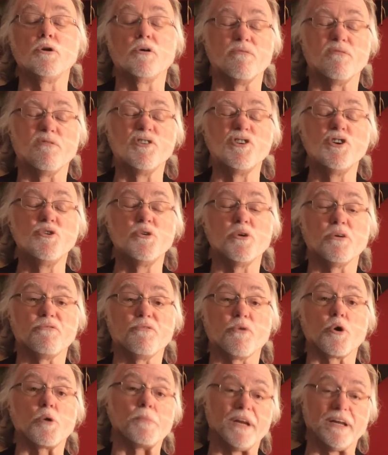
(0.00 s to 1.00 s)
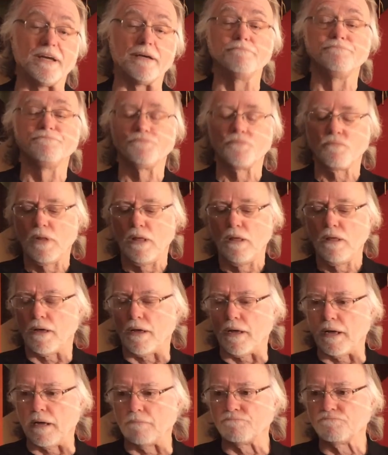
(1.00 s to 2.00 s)
uniformity.
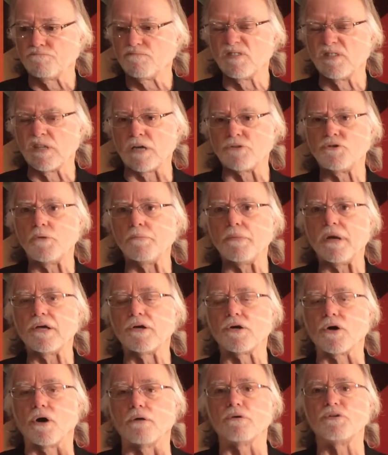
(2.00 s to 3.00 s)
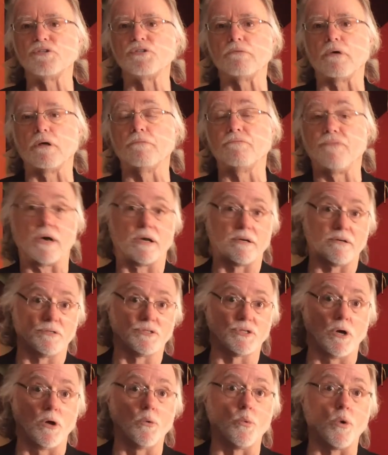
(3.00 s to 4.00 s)
Not too many colors. In fact,
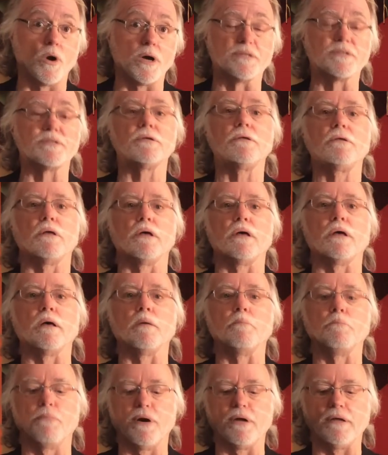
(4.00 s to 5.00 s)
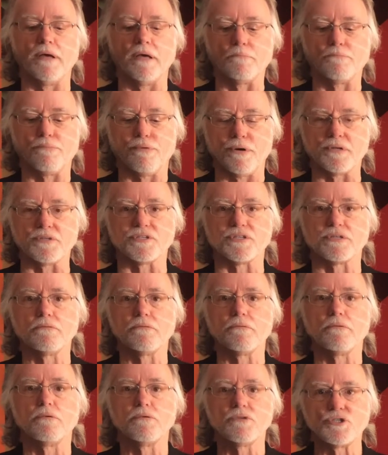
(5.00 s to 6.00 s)
it's all whites, but it
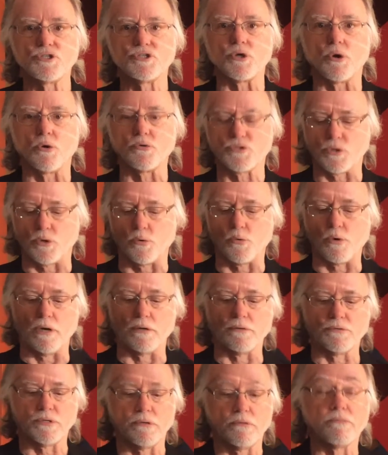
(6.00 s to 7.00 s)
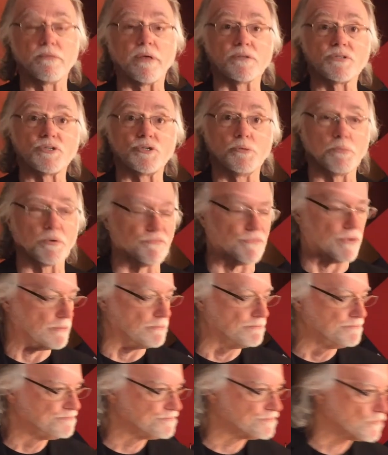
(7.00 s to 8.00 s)
prints so well. It's super fun.